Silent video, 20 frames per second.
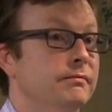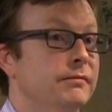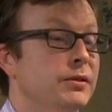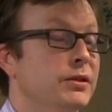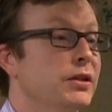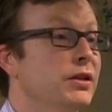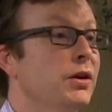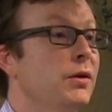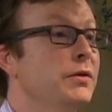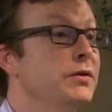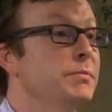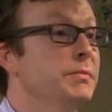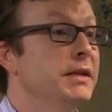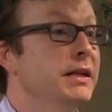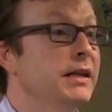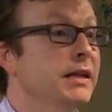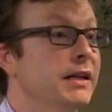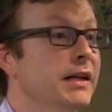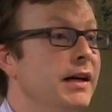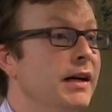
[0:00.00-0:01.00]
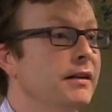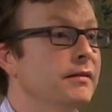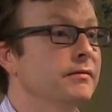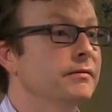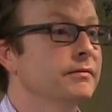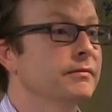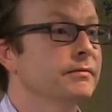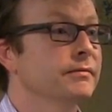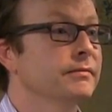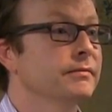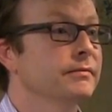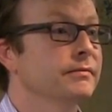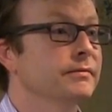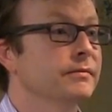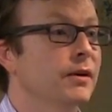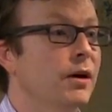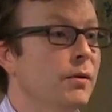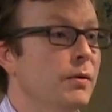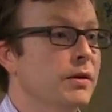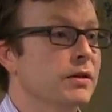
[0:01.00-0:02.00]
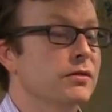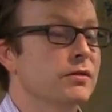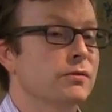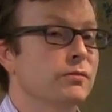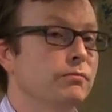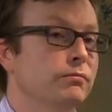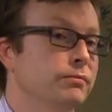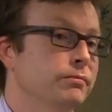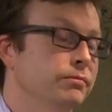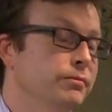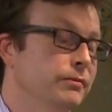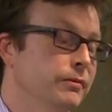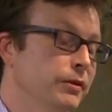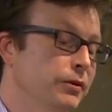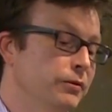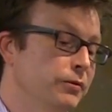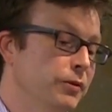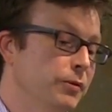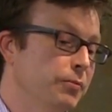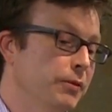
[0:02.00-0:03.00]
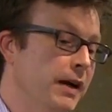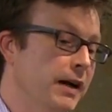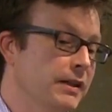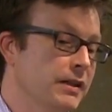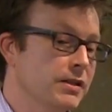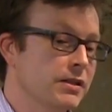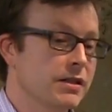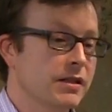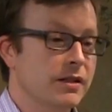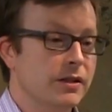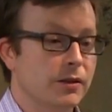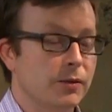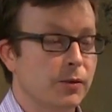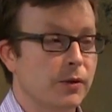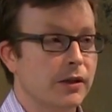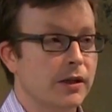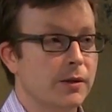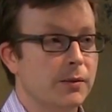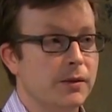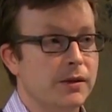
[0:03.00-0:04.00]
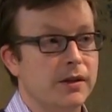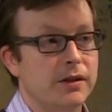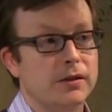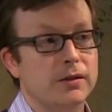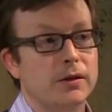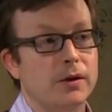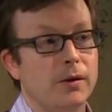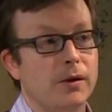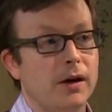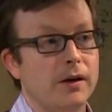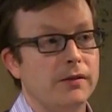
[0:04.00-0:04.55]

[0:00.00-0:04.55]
You can always begin again. Always. You're practicing, you're working with it, you go